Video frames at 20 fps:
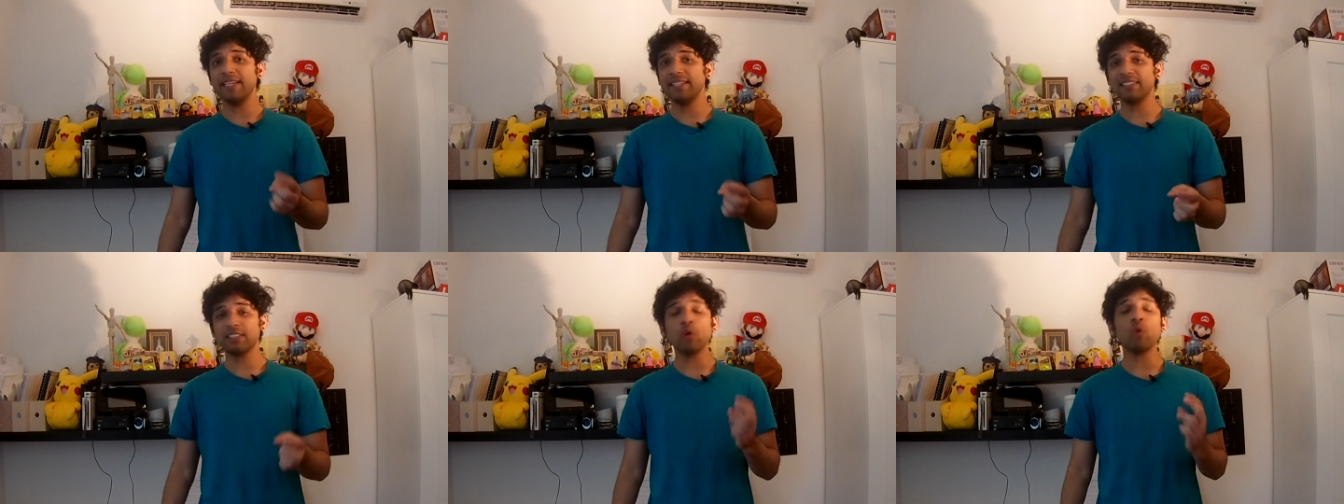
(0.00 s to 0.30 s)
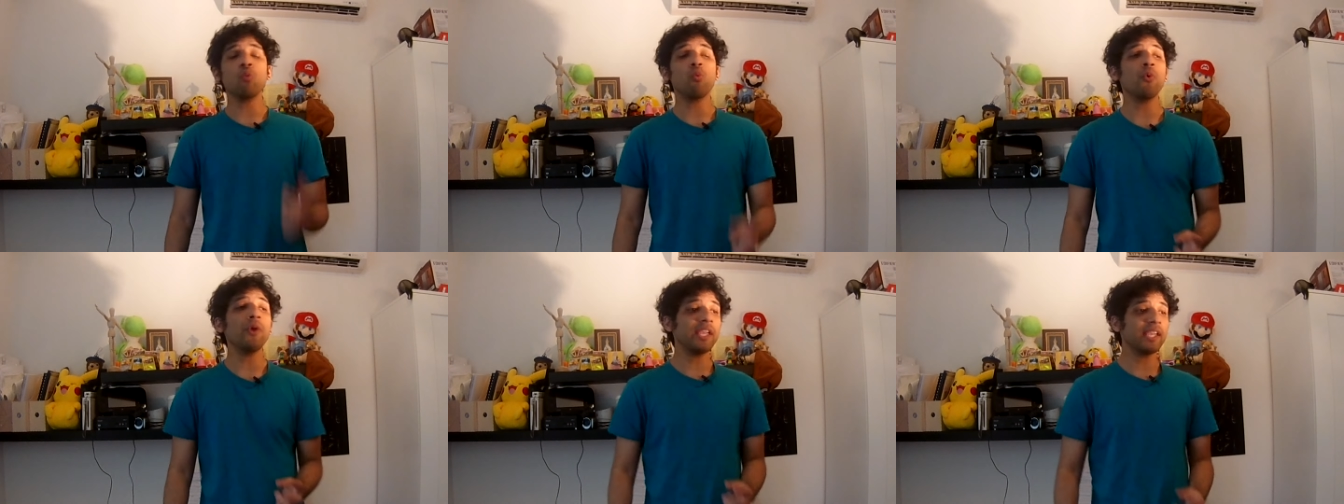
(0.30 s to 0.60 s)
is
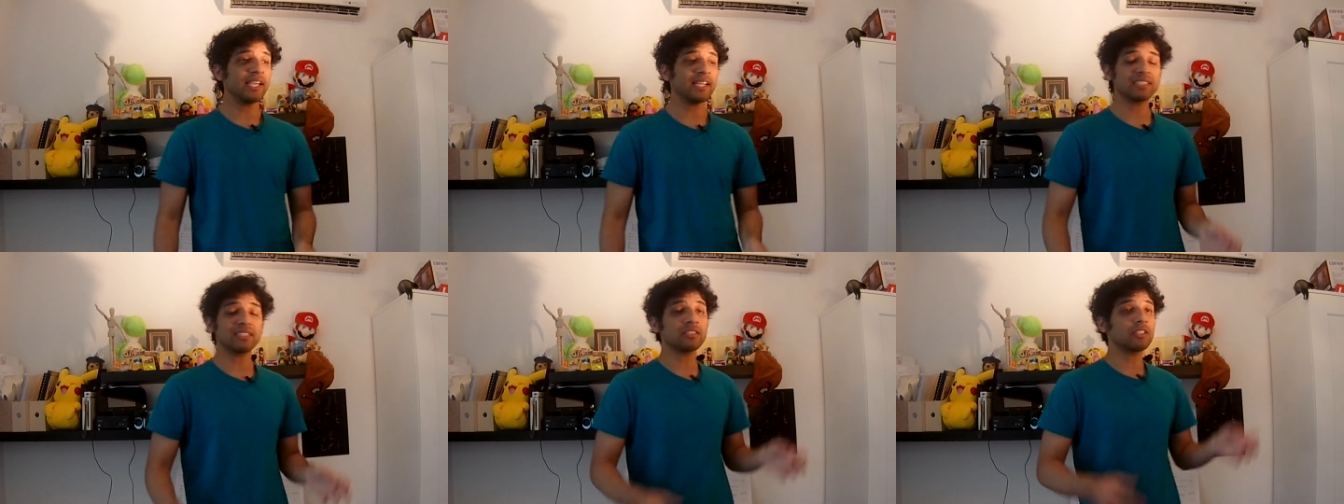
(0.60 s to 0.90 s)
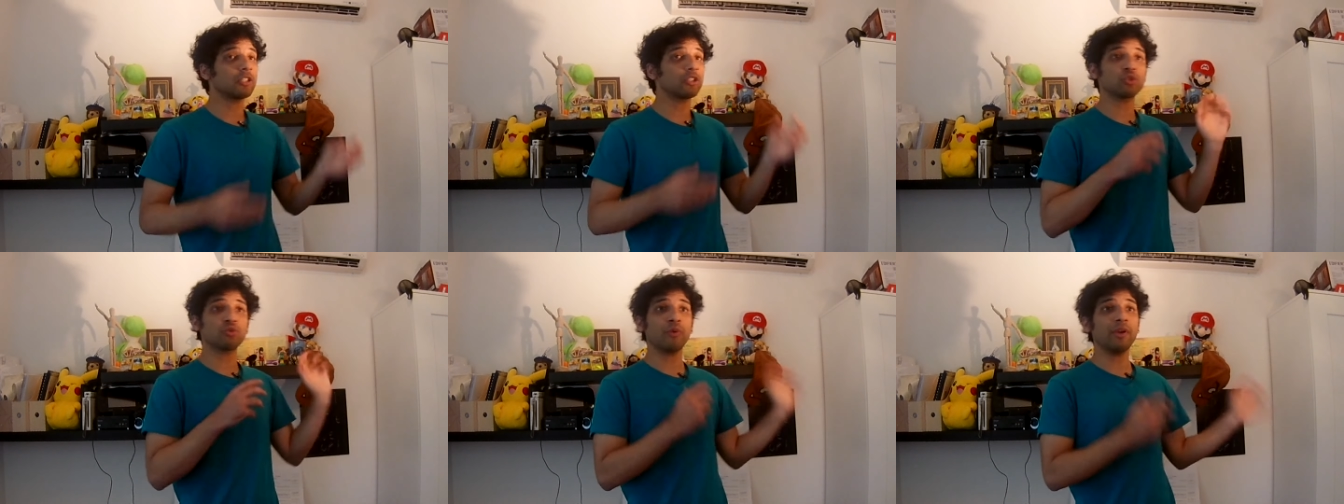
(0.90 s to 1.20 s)
the weakest in
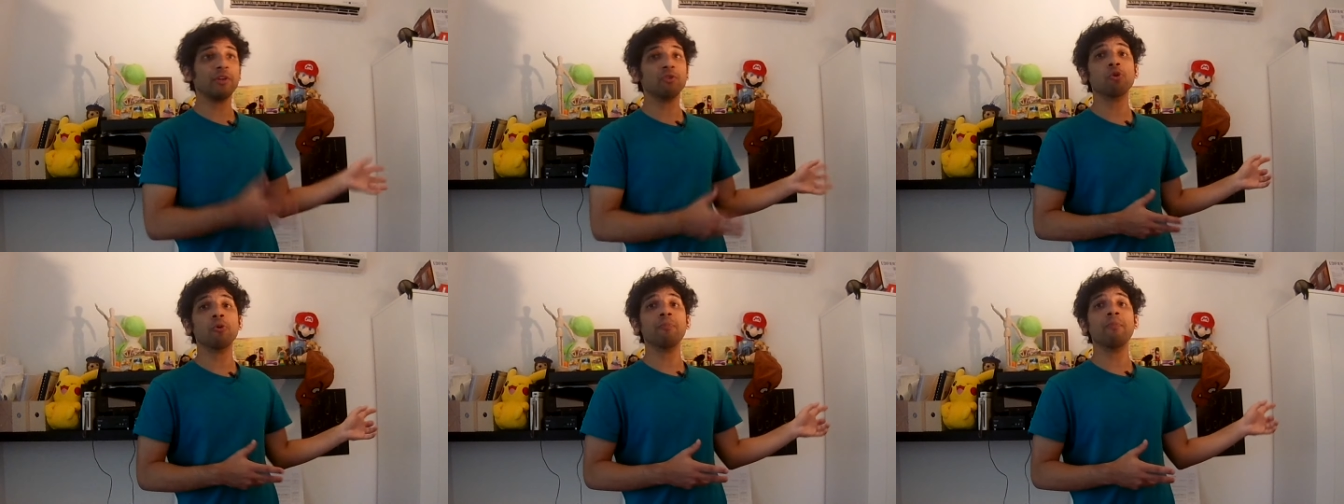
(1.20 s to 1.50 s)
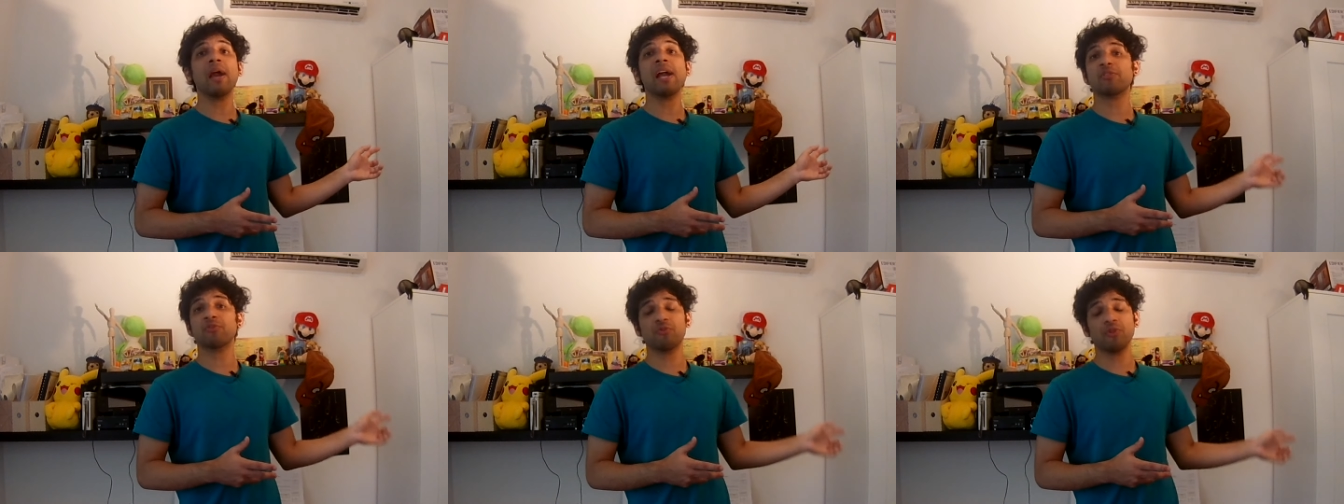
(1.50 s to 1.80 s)
the stranger
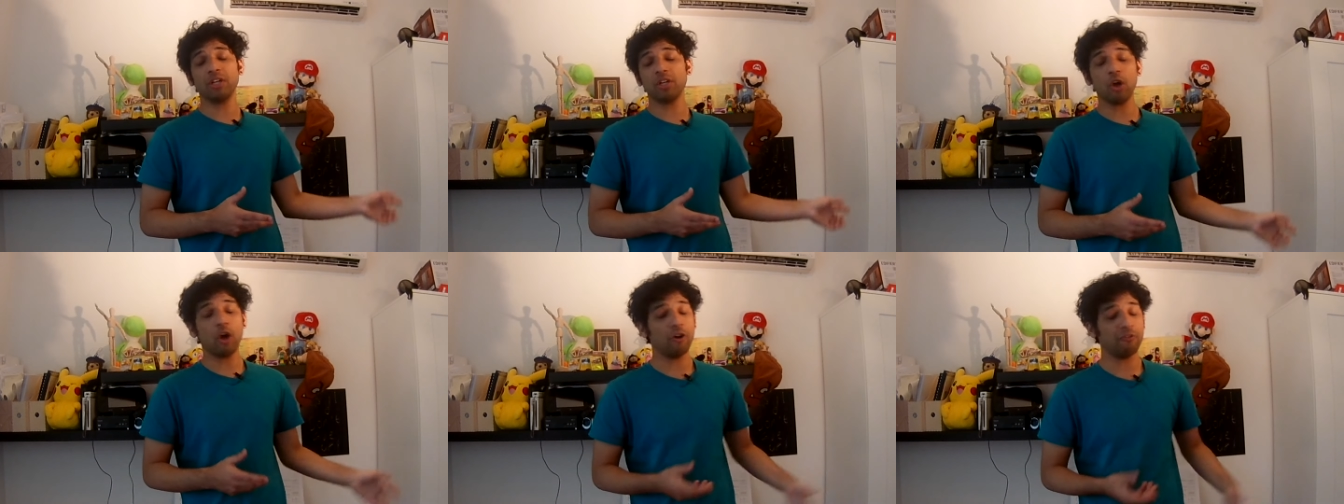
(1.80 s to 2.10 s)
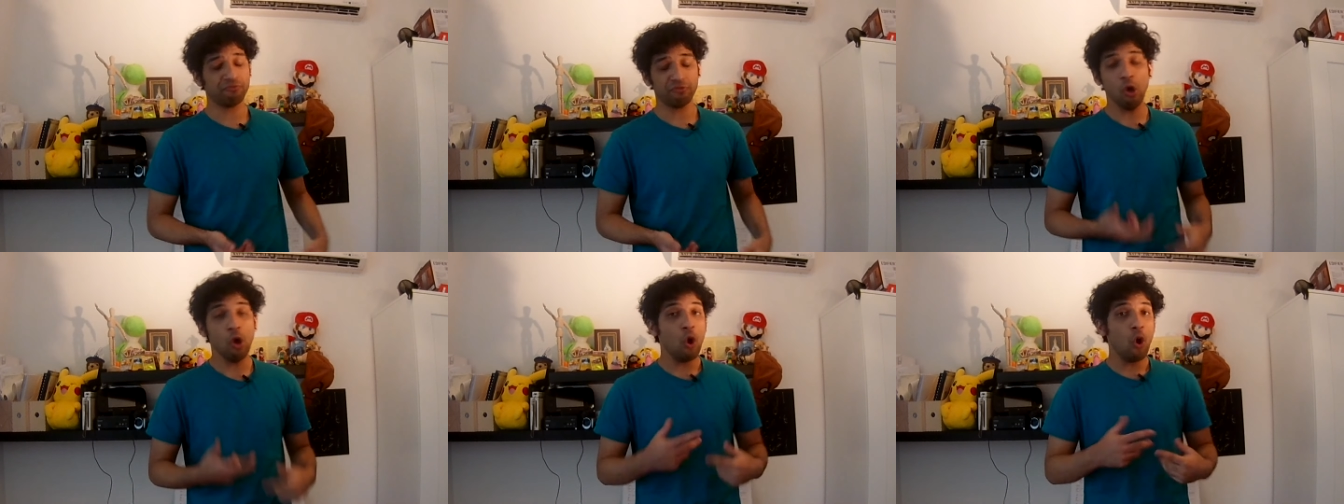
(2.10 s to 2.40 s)
metric
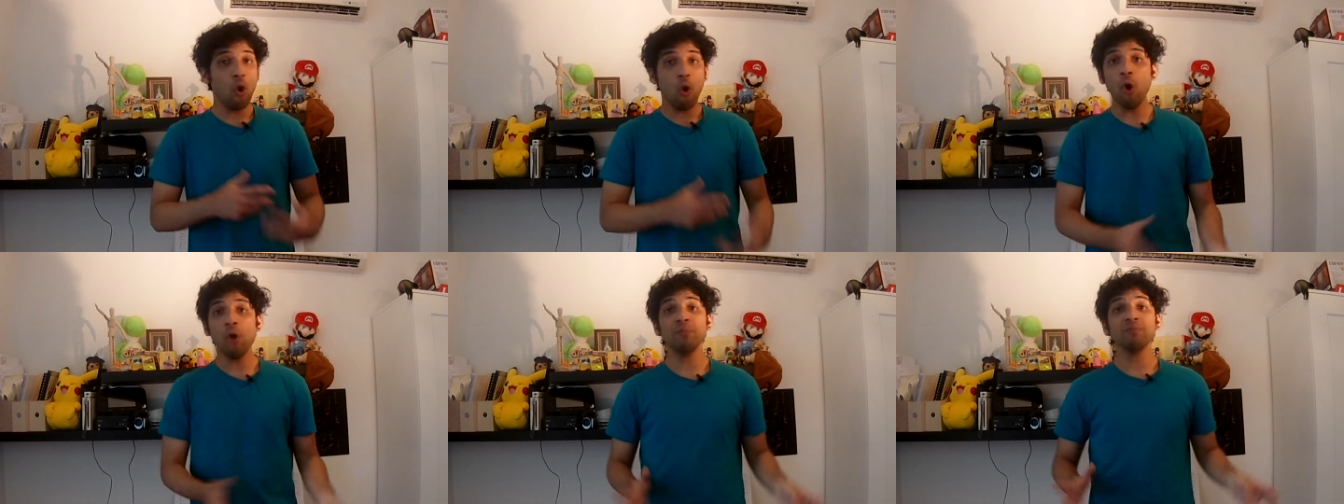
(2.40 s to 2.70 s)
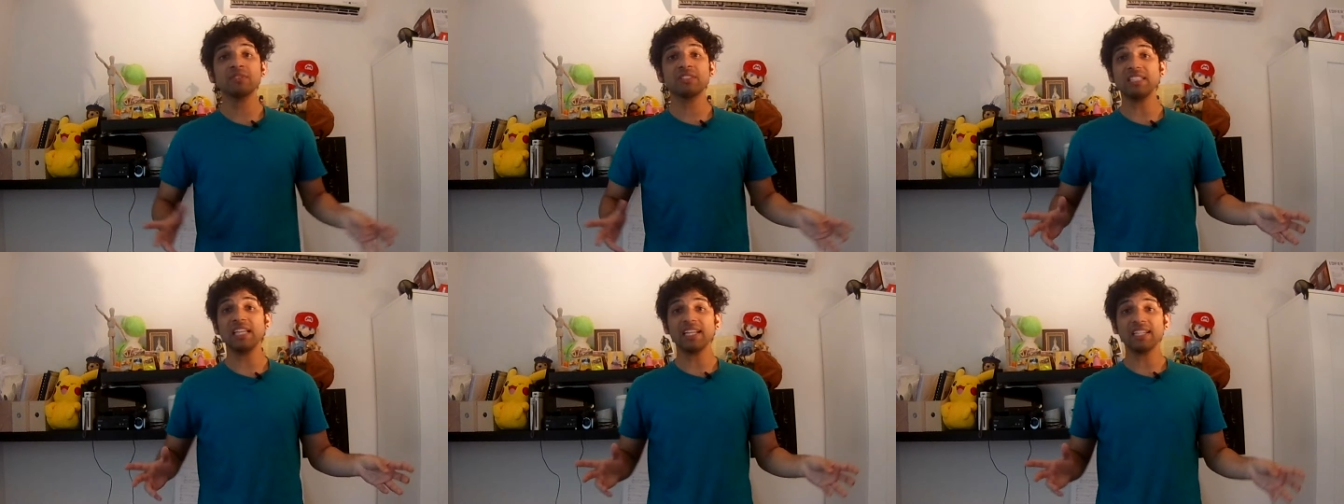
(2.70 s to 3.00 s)
of
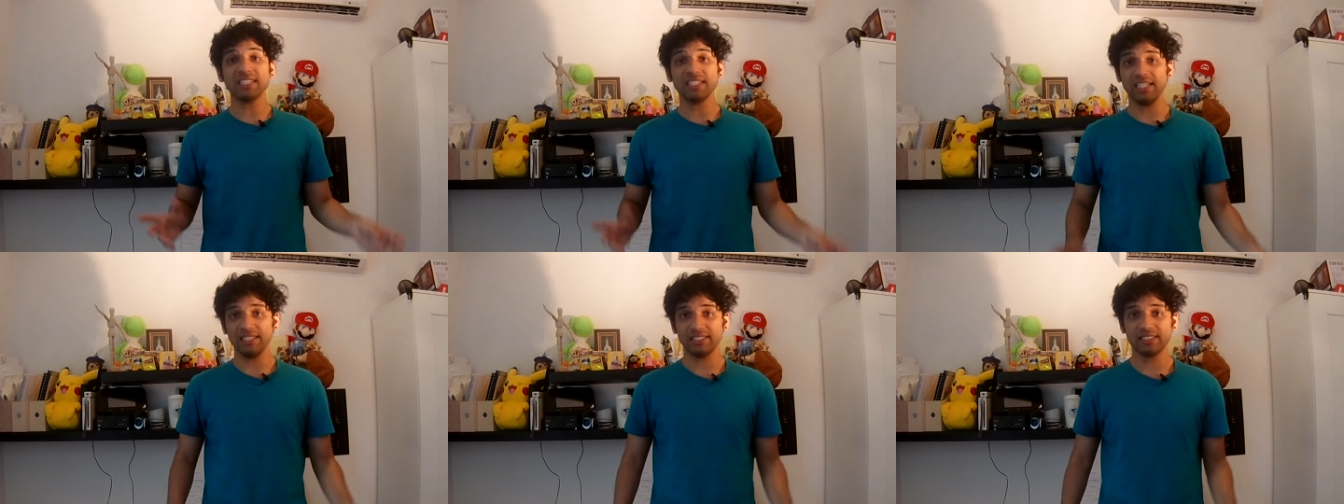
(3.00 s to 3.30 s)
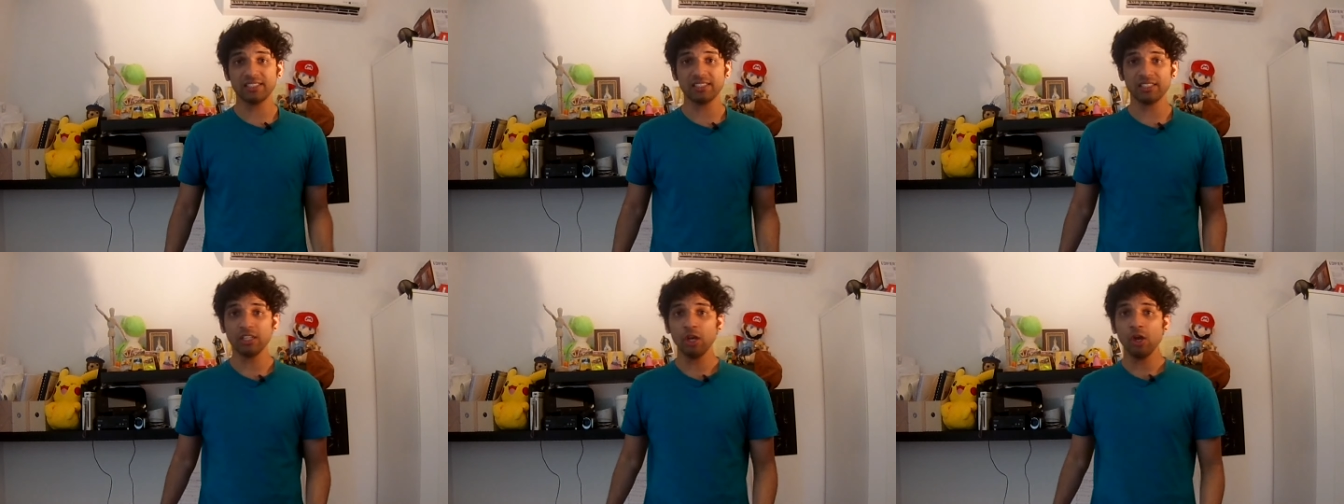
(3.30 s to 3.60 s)

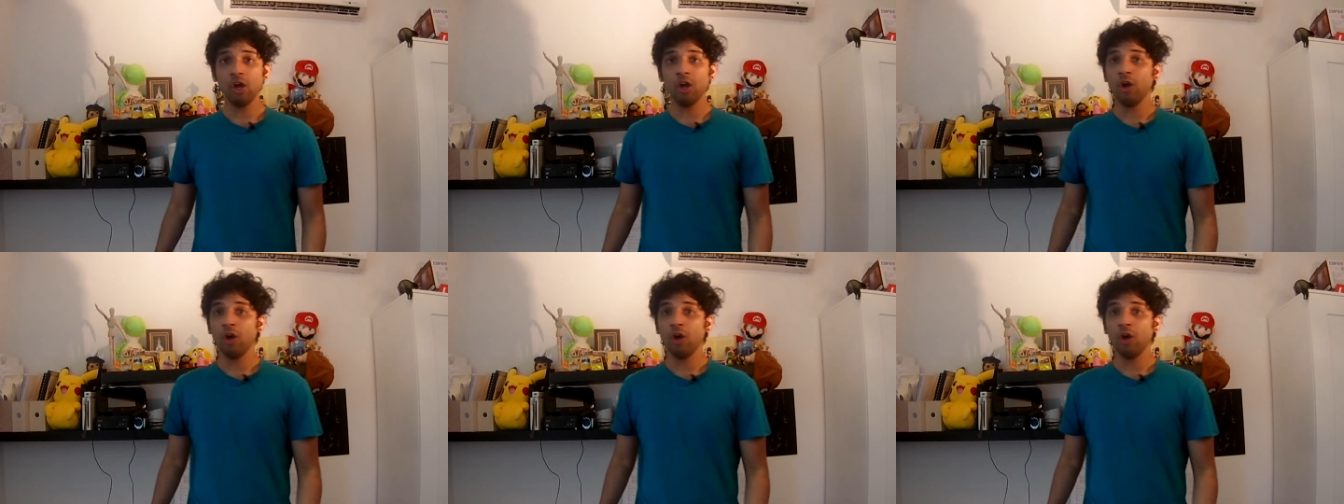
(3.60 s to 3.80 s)
homesickness.